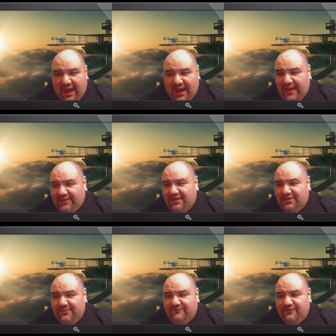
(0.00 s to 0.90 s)
I, I tend
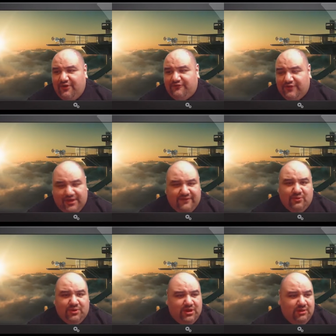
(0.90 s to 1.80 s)
to be very forgiving
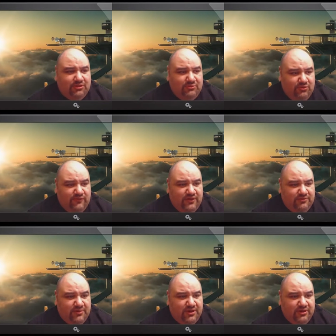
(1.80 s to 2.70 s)
when it comes to
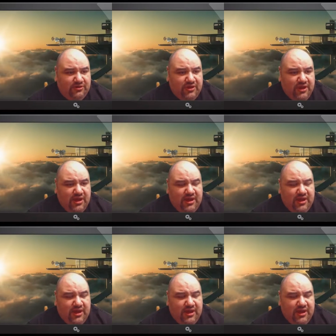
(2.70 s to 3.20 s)
movies because